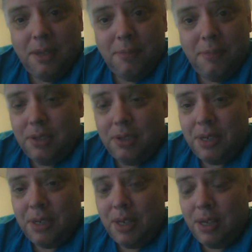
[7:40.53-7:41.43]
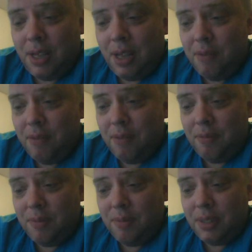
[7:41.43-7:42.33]
Because
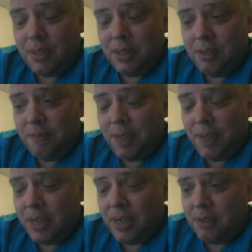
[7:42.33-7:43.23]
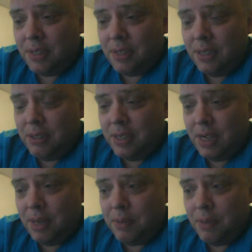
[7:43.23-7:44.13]
of fact, things that
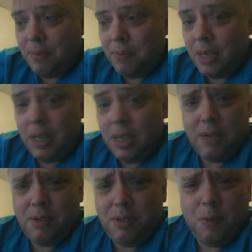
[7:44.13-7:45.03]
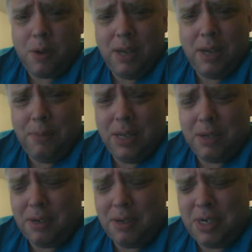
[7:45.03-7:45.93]
happen to me, and don't worry, I'm not
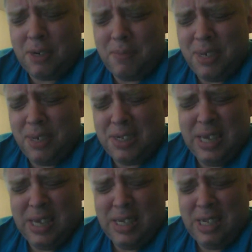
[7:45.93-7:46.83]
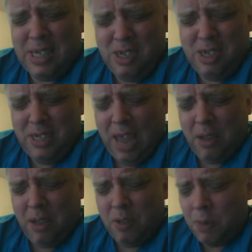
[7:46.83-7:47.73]
going to share my sad
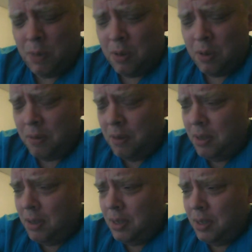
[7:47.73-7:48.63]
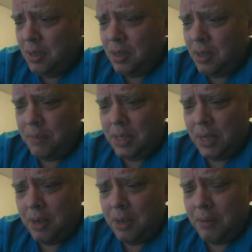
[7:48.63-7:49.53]
tale of woe. I'm
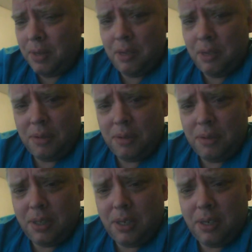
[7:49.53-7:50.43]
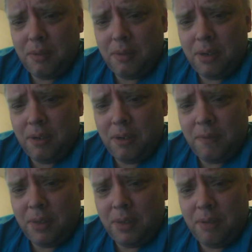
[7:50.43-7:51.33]
tired of it. I don't think I'm going
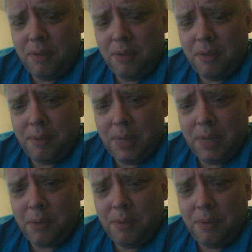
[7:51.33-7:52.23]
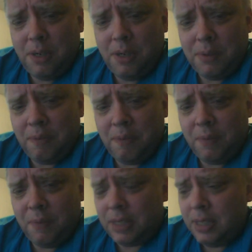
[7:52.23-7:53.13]
to, not rude enough to
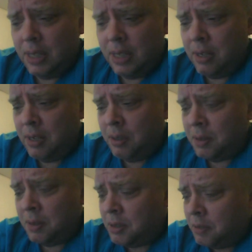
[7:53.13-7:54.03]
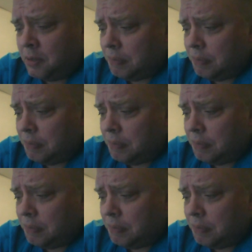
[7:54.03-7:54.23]
inflict that on others.